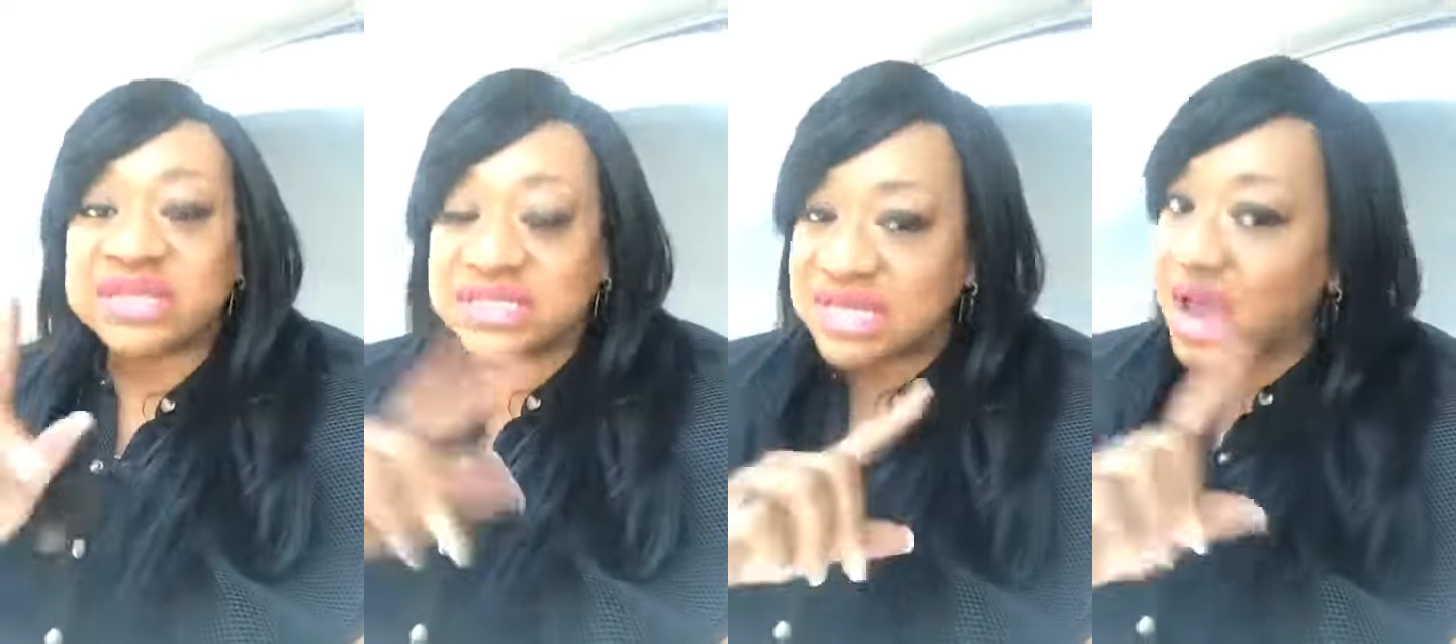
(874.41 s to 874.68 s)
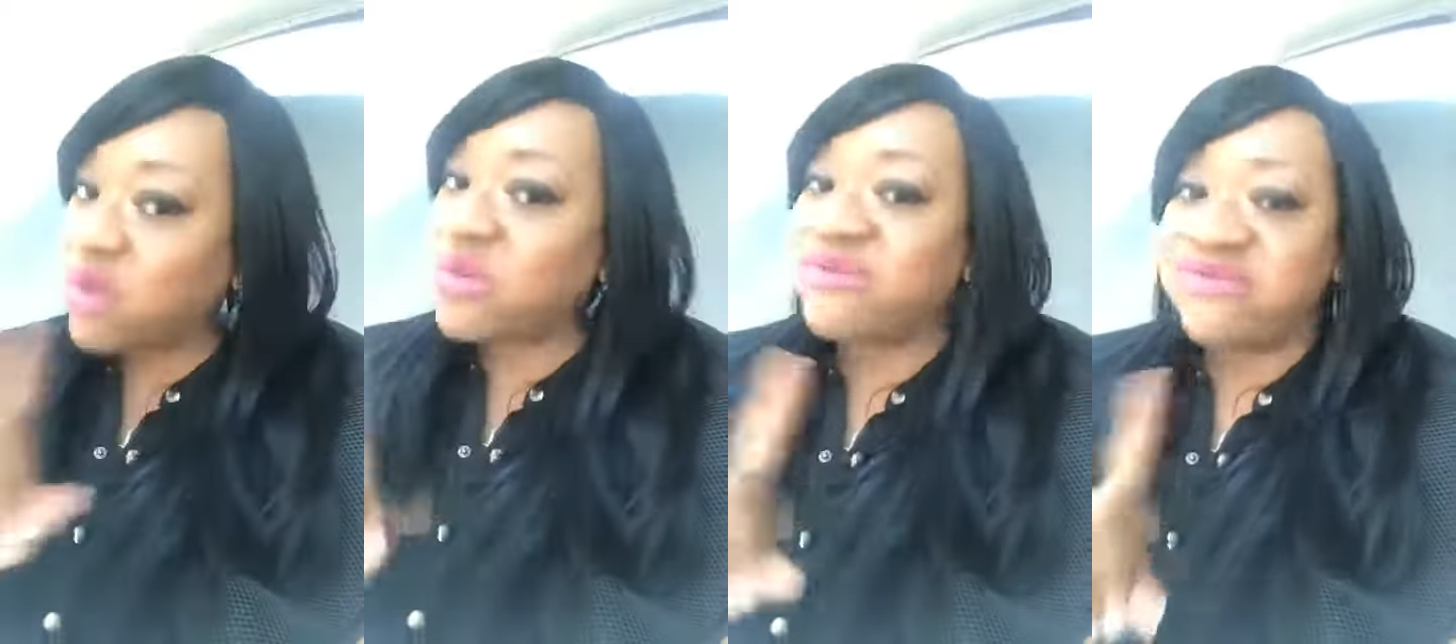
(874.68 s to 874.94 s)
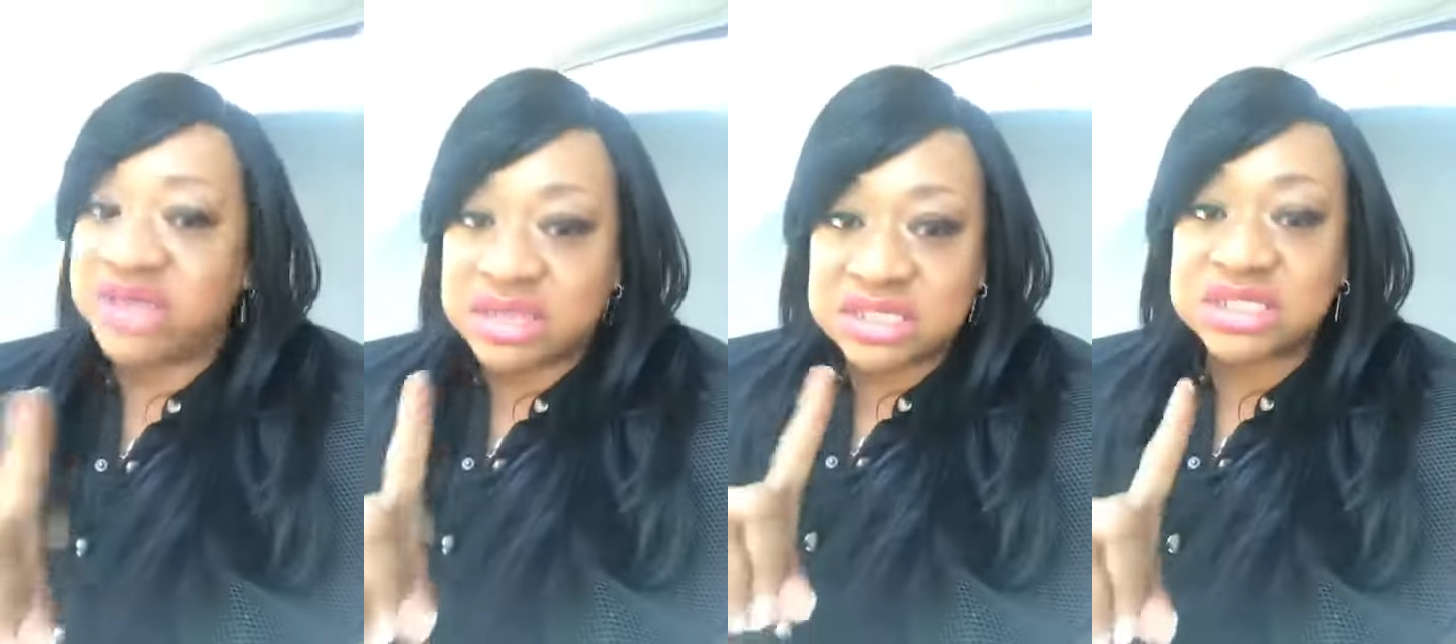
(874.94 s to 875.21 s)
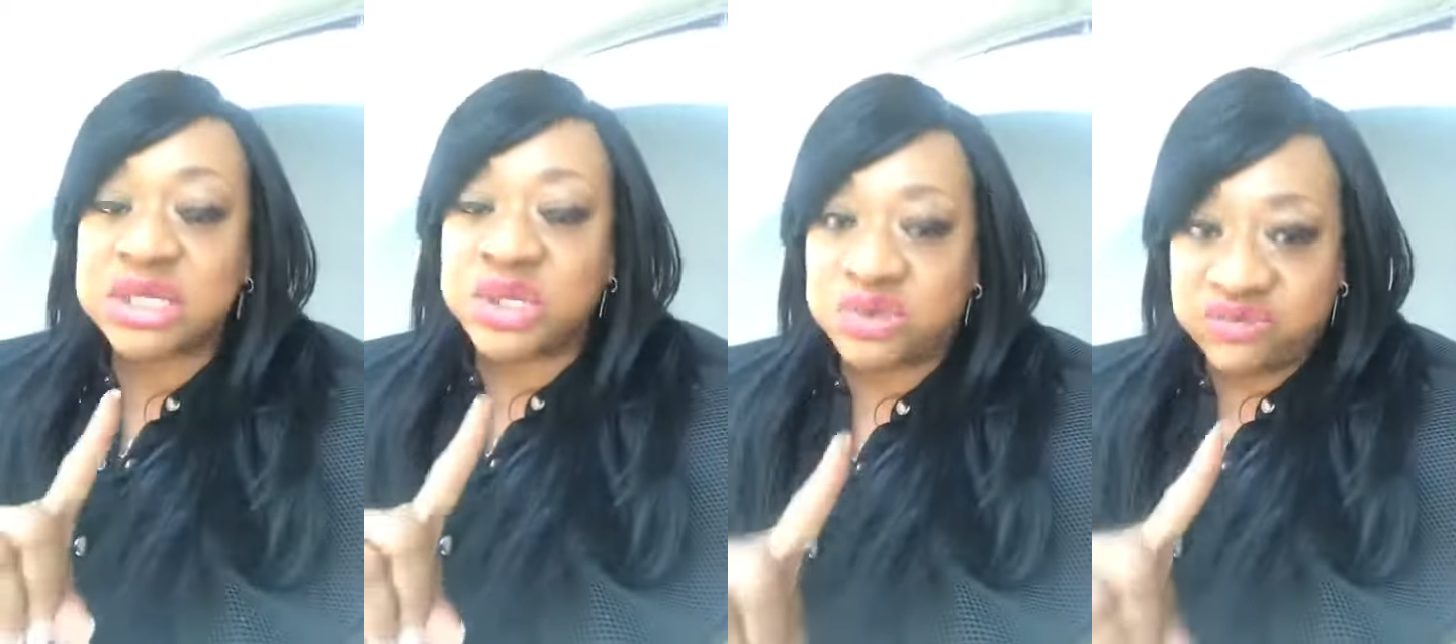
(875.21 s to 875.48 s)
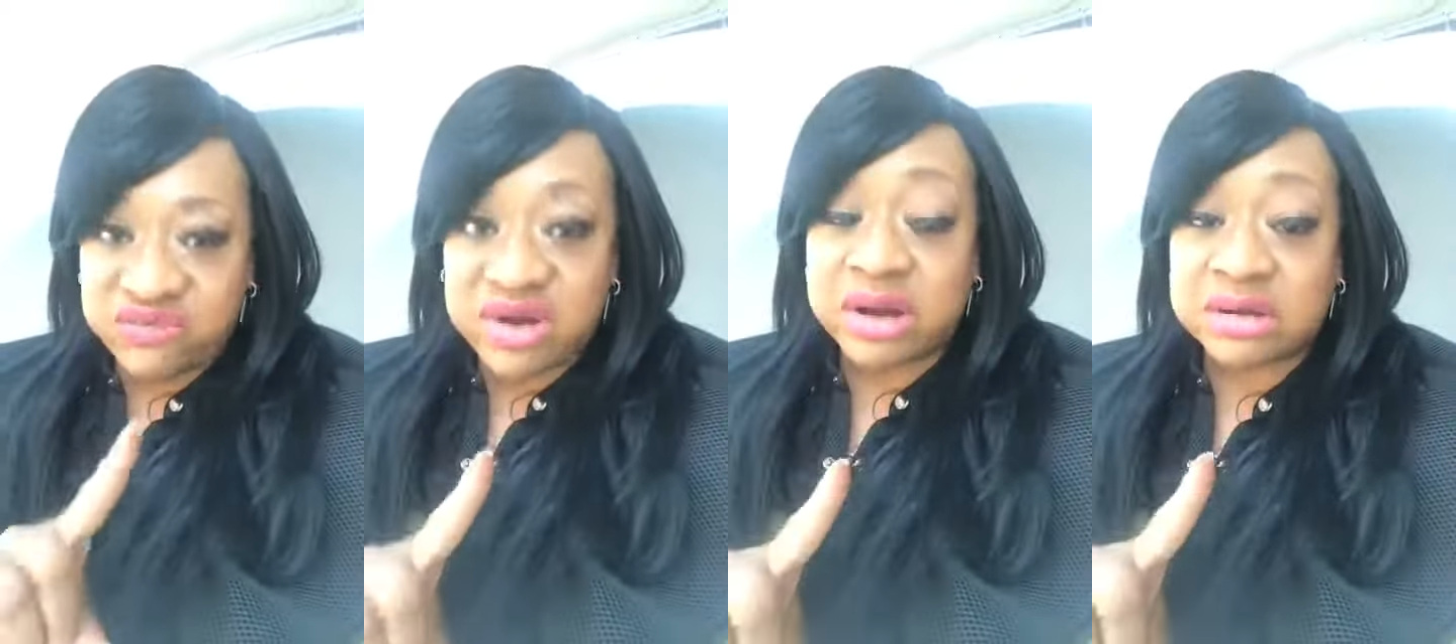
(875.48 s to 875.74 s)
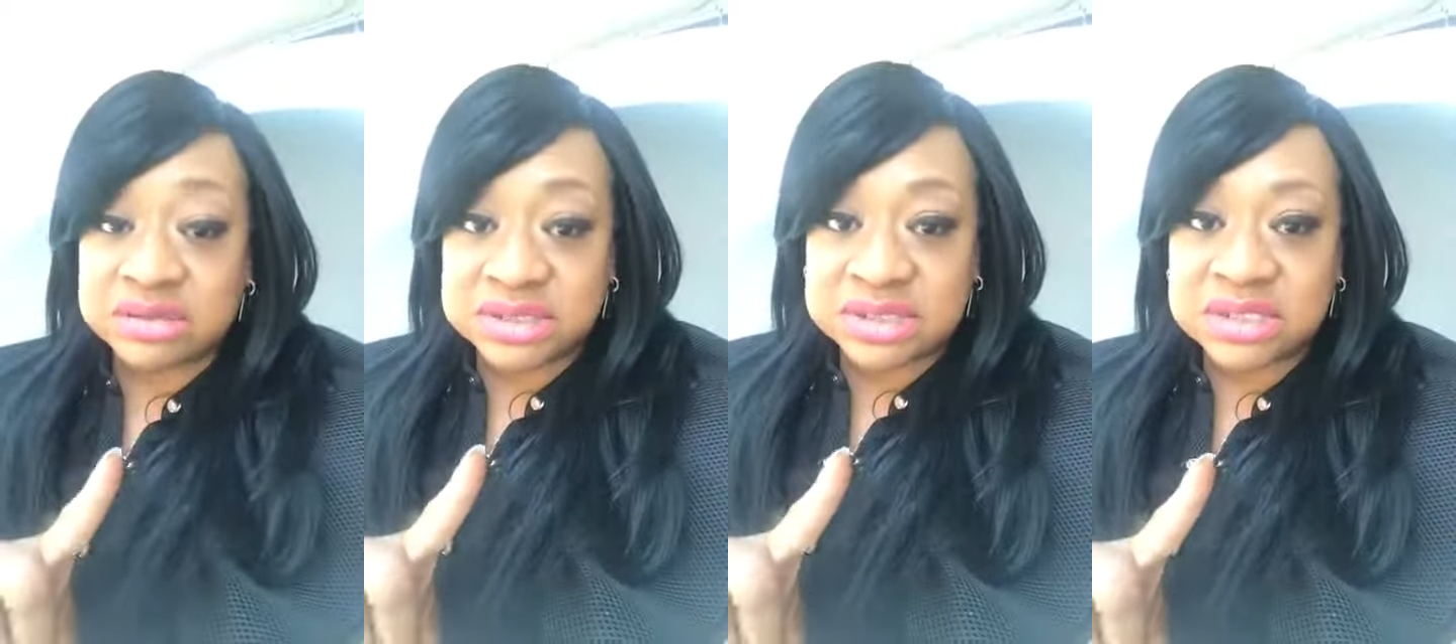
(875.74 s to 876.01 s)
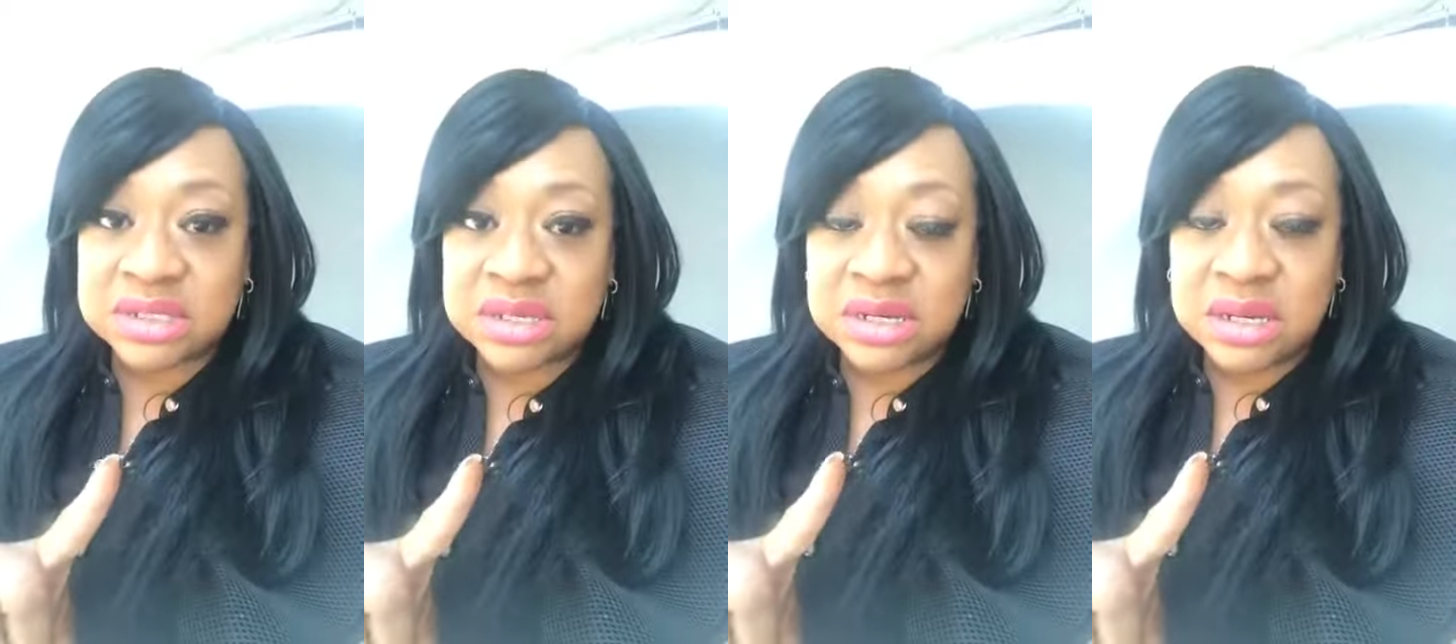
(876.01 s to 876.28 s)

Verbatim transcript: because I'll reveal it to you first.